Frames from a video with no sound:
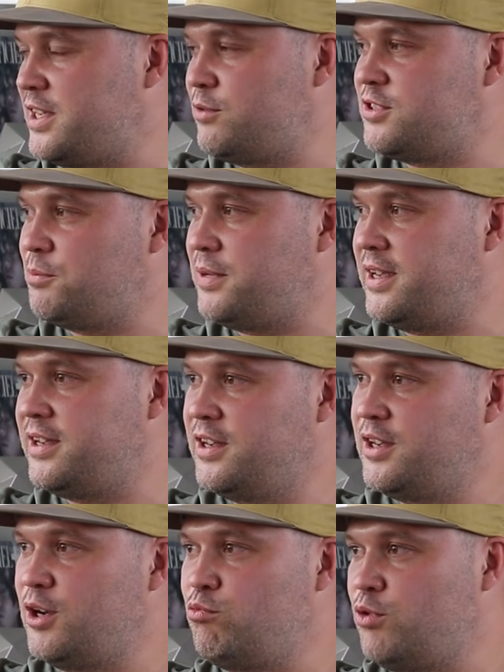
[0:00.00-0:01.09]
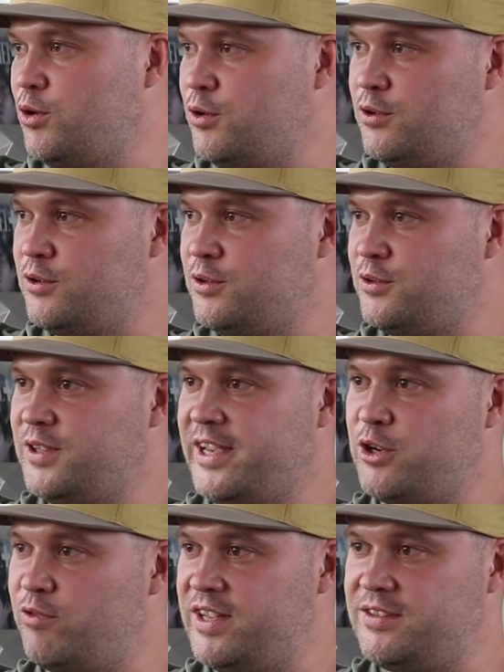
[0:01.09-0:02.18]
It used to be a raw,
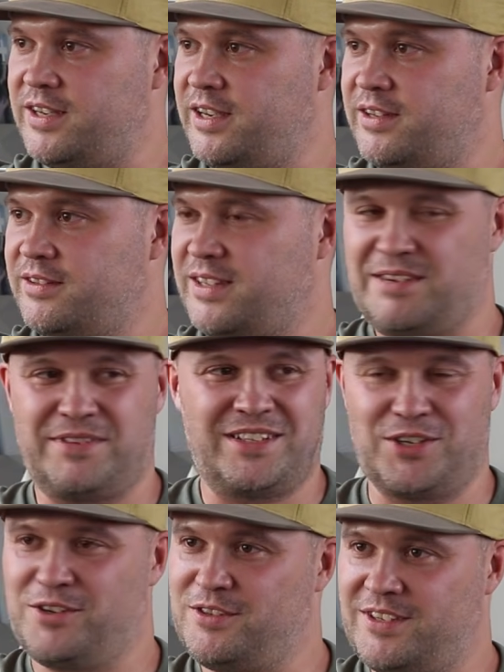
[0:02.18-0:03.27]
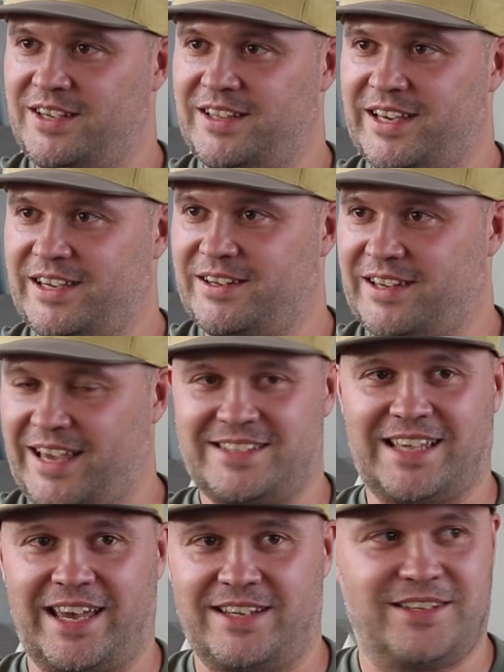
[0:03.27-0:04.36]
like gritty, even dirty, like
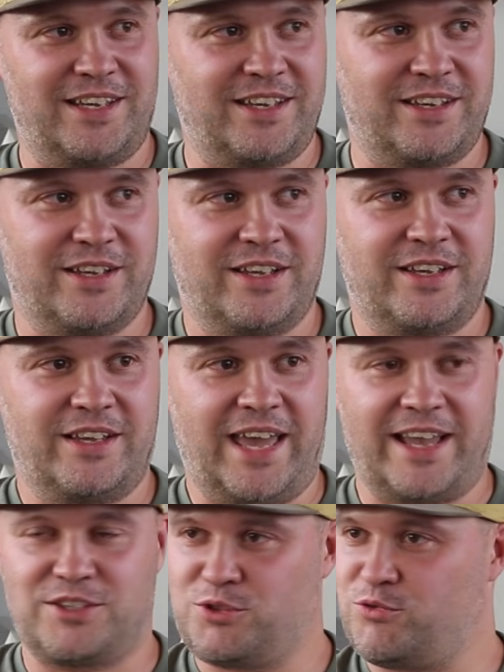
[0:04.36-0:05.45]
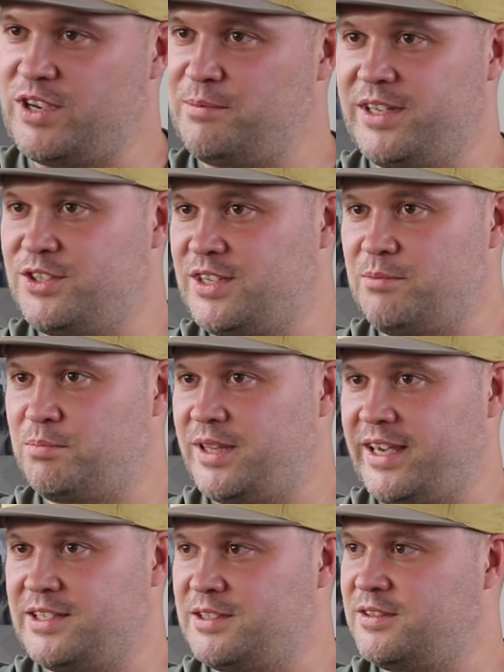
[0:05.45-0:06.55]
exciting, extremely cheap
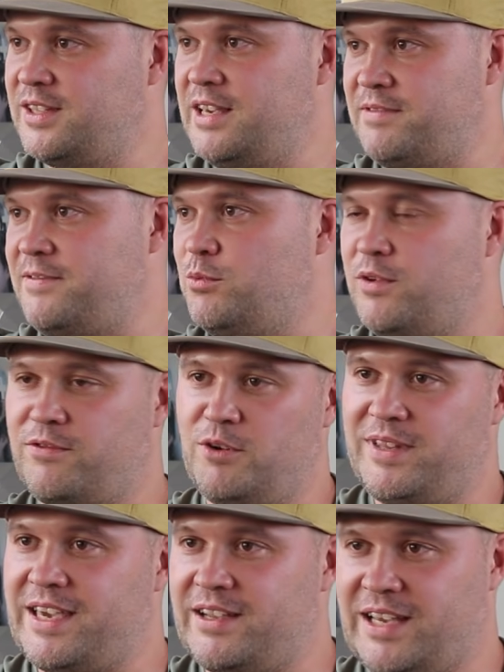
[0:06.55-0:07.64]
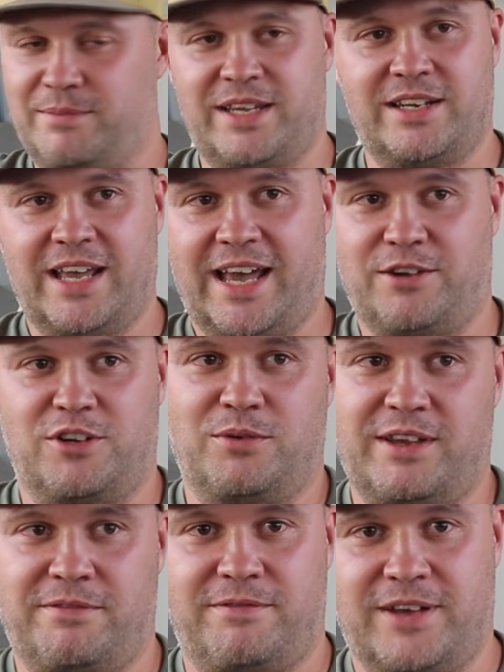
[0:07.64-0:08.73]
place to live if you were from the England. I mean, I don't know
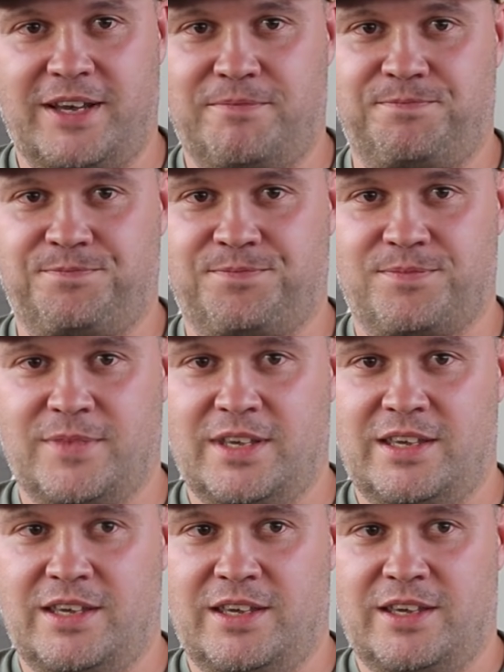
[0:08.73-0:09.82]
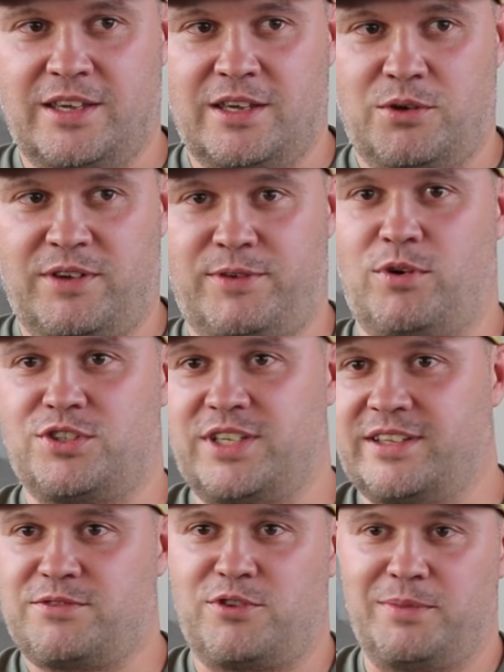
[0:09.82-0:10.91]
if you're
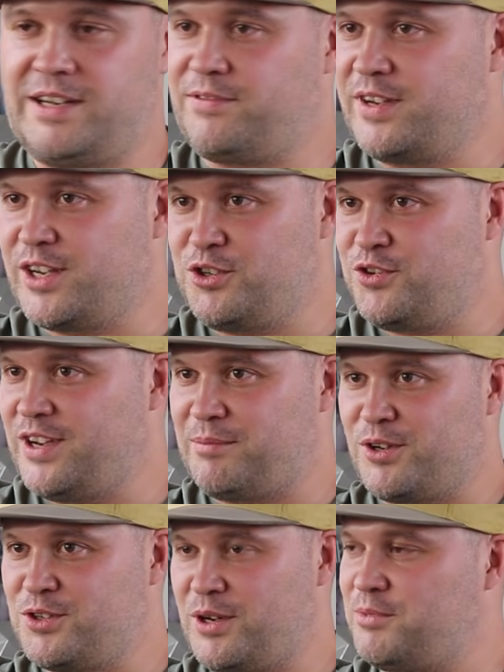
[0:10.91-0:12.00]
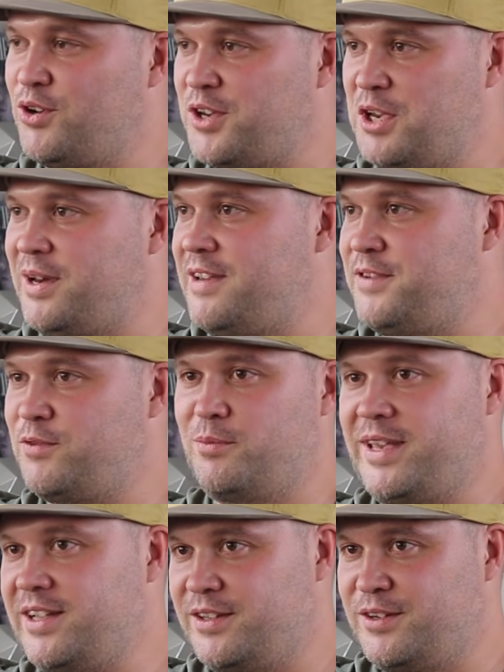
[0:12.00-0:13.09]
watching this from a different country, I'm not sure. I'm talking about if you're from
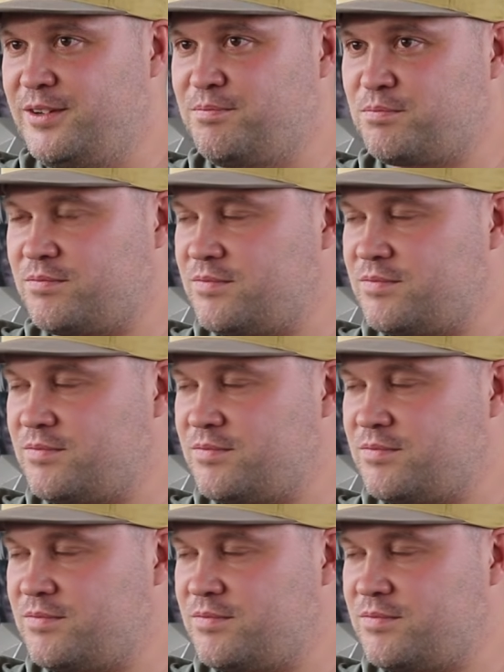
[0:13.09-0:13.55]
England.